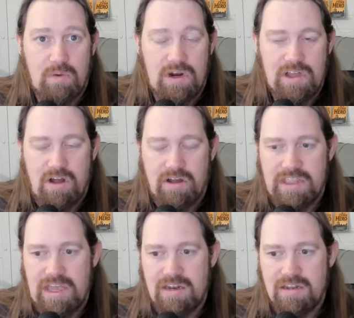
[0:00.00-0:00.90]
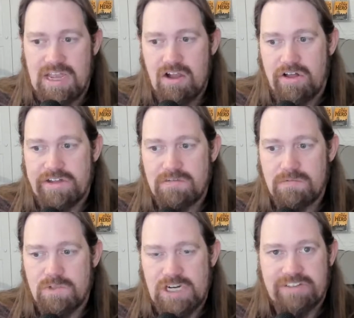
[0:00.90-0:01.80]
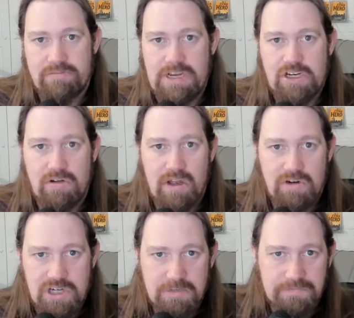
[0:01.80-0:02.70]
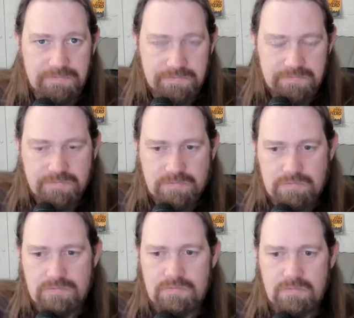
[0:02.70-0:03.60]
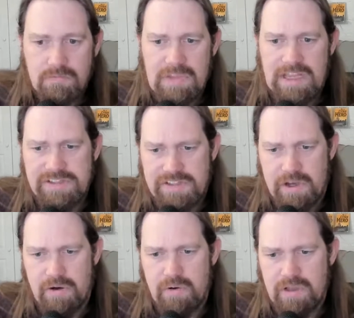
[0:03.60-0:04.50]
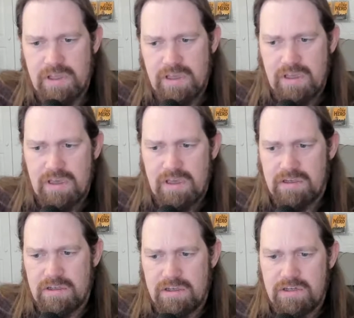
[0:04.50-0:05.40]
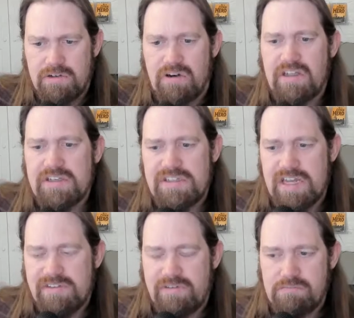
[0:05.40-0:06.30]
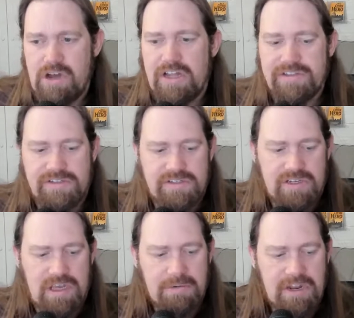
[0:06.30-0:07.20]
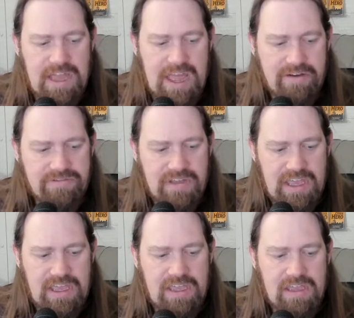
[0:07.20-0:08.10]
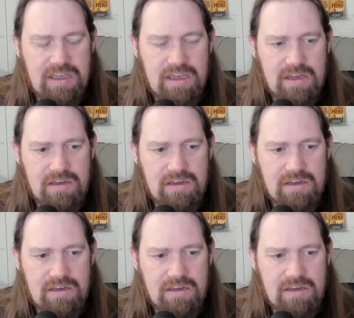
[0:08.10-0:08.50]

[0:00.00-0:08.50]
if you want to call it that. I call it transformational coaching. And so during this next few months, I'm going to have a